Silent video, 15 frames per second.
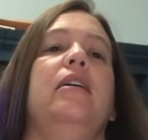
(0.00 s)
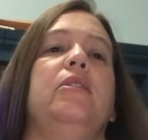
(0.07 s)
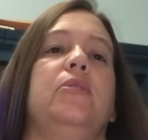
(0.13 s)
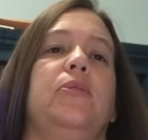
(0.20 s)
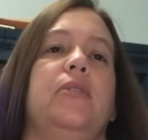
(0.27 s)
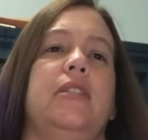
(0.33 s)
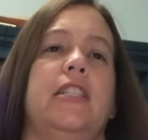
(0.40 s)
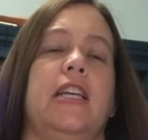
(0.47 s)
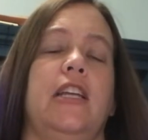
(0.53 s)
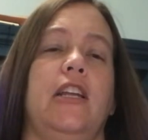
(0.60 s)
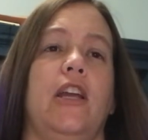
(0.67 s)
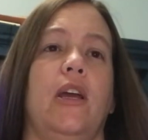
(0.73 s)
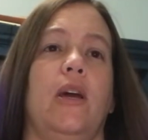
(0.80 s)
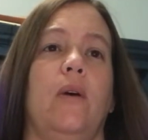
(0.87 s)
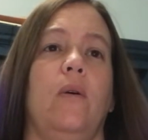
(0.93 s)
So it's going to
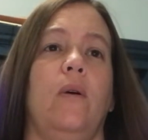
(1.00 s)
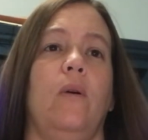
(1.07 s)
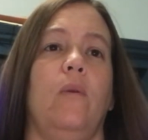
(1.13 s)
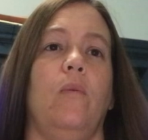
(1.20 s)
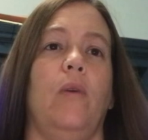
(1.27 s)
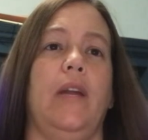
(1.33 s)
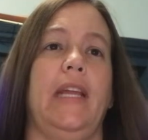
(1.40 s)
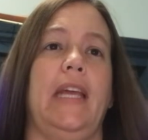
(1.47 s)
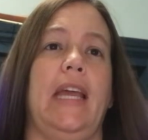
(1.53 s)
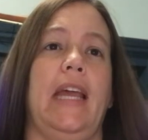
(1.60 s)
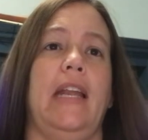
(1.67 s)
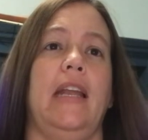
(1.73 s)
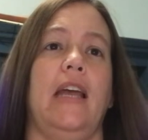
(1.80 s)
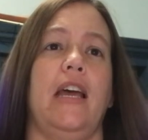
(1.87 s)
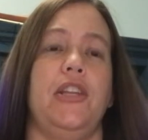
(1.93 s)
go 1 E
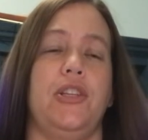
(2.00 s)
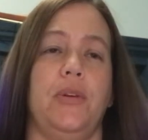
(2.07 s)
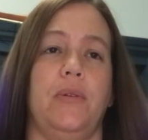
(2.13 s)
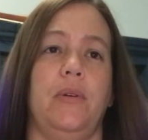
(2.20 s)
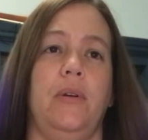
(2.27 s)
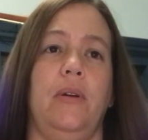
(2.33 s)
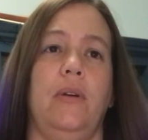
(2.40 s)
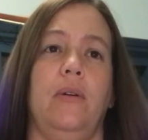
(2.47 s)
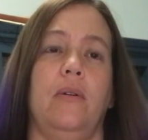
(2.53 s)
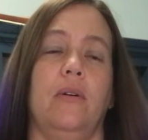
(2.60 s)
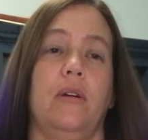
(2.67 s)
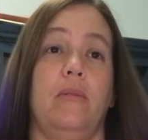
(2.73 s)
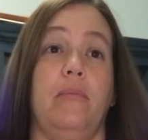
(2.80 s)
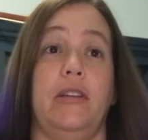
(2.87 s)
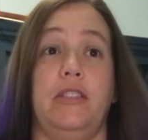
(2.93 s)
and a 2, or
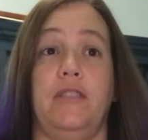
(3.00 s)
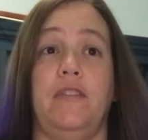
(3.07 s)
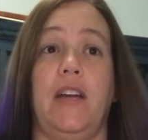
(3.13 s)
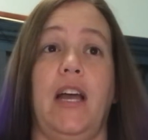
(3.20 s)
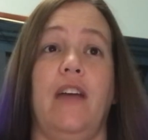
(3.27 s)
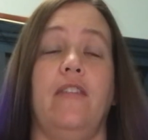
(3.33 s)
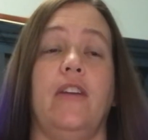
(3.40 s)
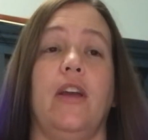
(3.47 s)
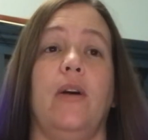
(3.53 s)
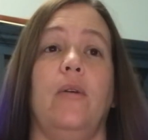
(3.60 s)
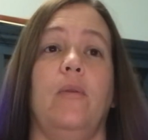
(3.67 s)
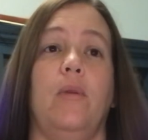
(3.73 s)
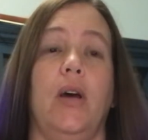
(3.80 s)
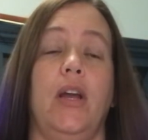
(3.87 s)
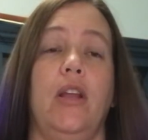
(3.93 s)
in measure 5, go
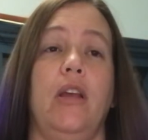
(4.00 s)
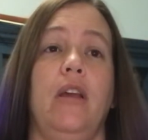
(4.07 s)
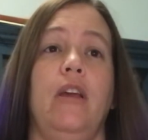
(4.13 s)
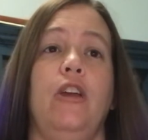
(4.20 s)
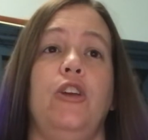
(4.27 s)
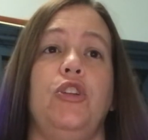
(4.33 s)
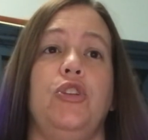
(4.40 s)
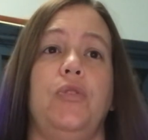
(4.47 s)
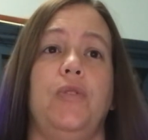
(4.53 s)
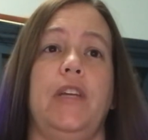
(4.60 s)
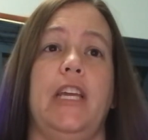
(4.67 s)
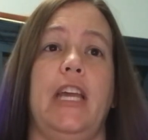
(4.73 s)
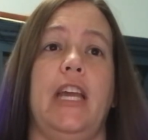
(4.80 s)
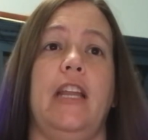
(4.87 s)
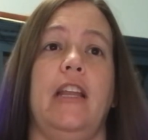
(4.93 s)
1, 2
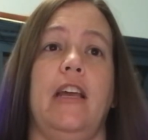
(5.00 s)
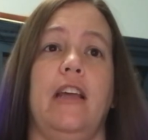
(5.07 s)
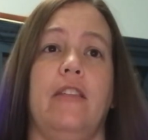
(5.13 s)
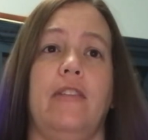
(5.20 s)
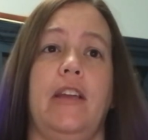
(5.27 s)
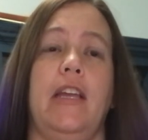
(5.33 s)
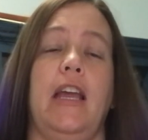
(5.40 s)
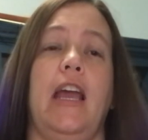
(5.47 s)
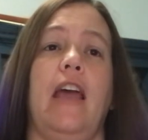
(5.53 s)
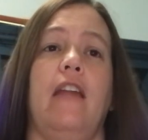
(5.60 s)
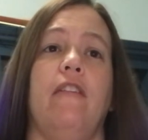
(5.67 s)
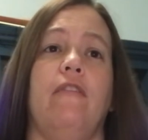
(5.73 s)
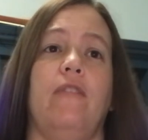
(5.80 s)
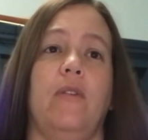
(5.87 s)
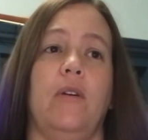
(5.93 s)
E and a 3 and
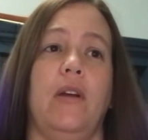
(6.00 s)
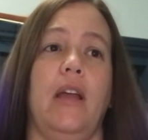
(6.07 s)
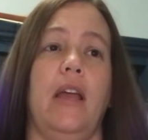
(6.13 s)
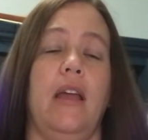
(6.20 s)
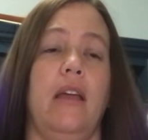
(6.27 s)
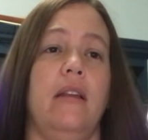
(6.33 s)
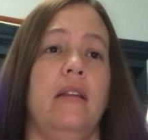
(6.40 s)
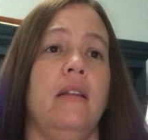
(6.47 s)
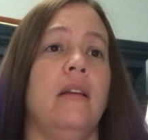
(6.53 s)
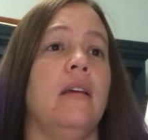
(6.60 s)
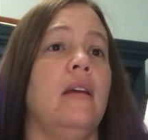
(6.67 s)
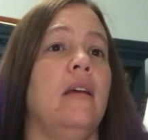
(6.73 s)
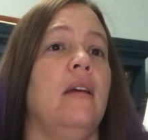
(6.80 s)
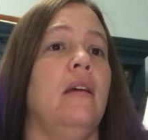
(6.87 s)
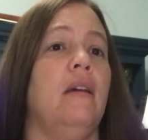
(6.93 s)
4 and.
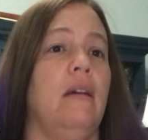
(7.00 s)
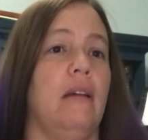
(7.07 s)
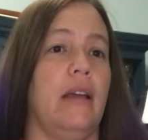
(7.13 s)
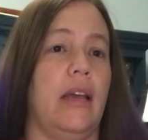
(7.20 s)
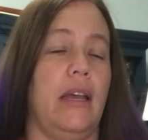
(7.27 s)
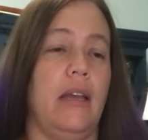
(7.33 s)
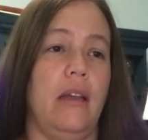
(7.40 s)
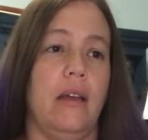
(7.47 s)
Okay.